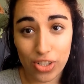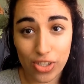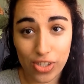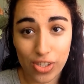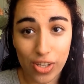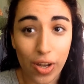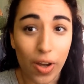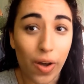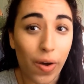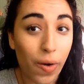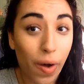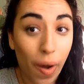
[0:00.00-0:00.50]

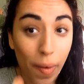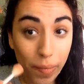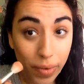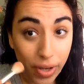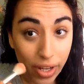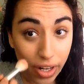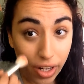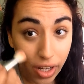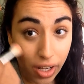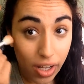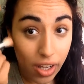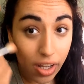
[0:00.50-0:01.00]
so I'm
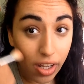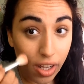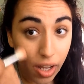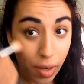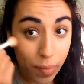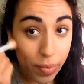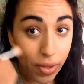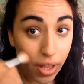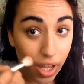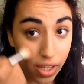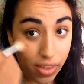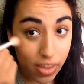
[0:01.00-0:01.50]
going to
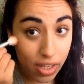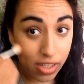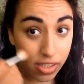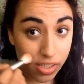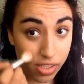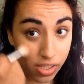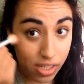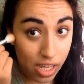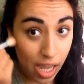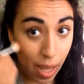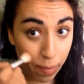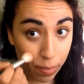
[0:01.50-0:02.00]
apply that
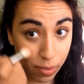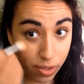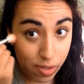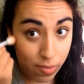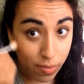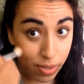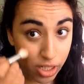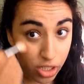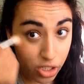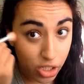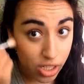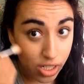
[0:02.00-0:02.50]
to the apples of
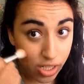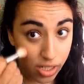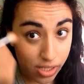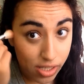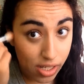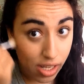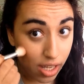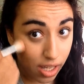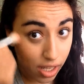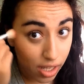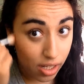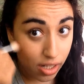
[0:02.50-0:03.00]
my cheeks
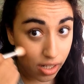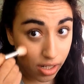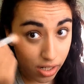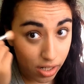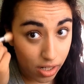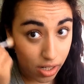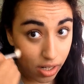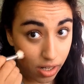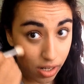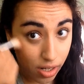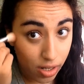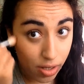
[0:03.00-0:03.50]
and
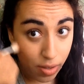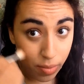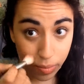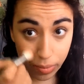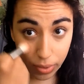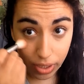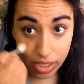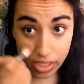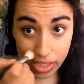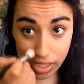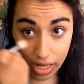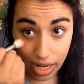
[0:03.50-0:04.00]

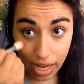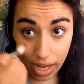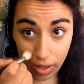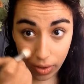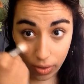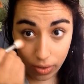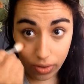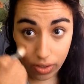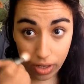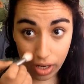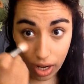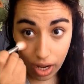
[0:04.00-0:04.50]
blend it
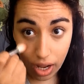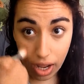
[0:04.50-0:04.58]
out.